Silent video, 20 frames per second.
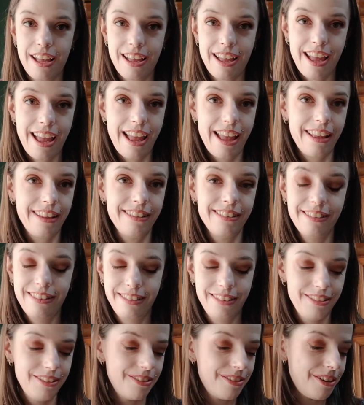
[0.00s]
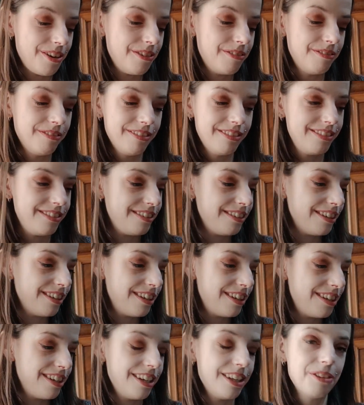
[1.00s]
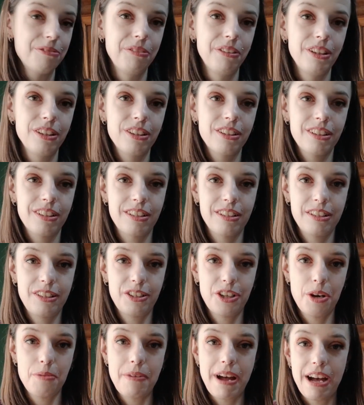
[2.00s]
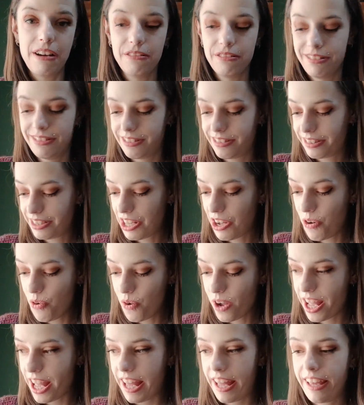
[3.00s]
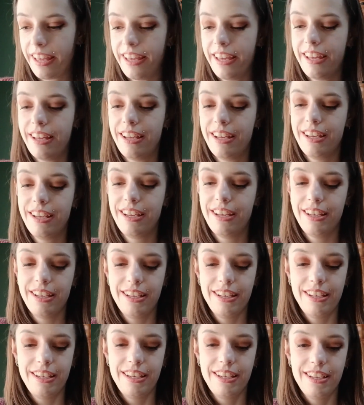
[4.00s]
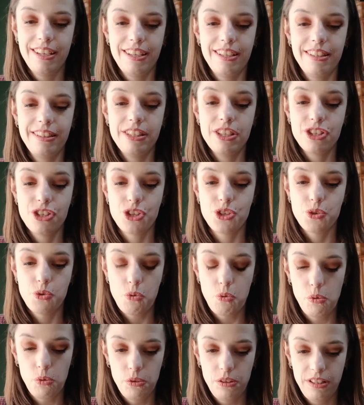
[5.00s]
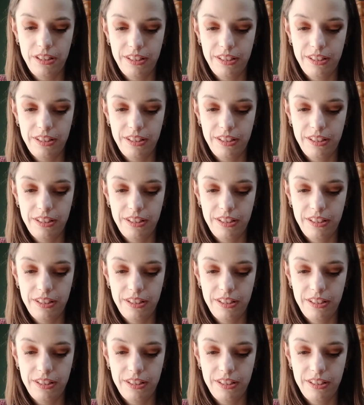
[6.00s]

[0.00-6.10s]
and you know, it will come out okay. This is wool,